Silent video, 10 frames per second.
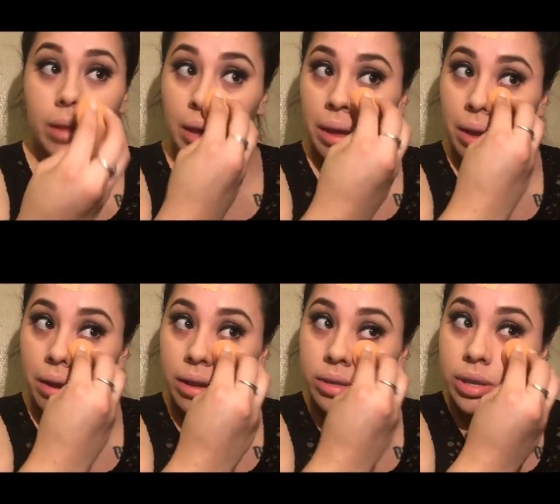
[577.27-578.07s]

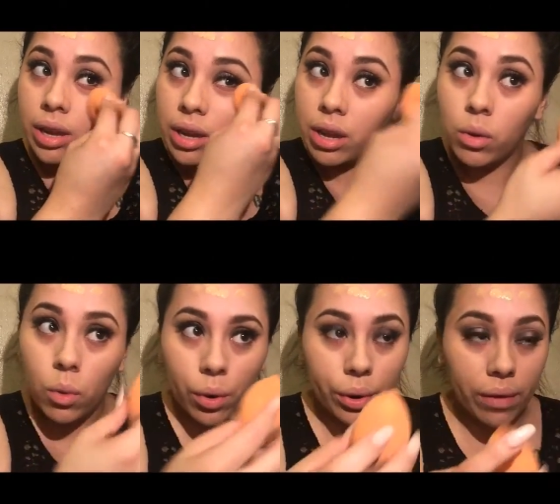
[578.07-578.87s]
and it's like a
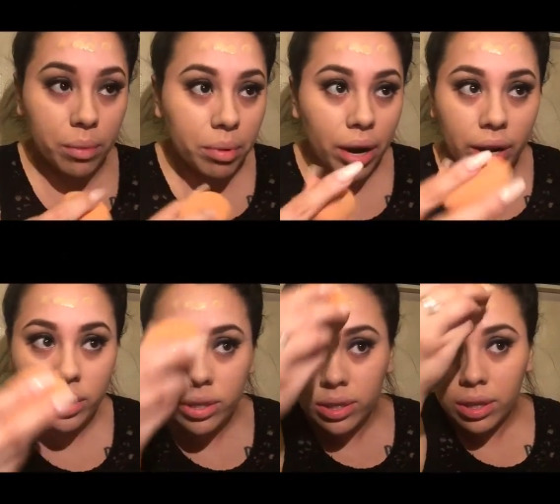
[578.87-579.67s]
quarter of the
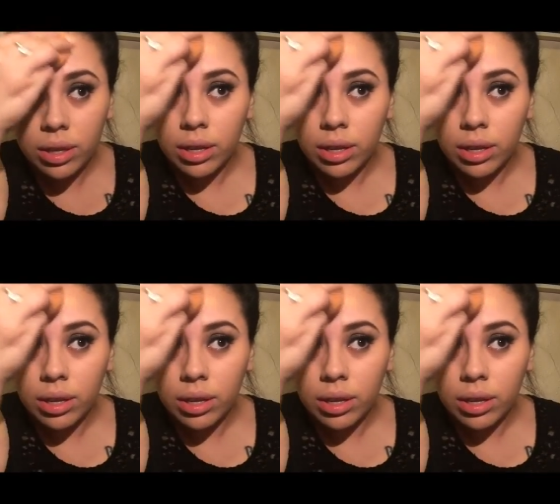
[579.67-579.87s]
price.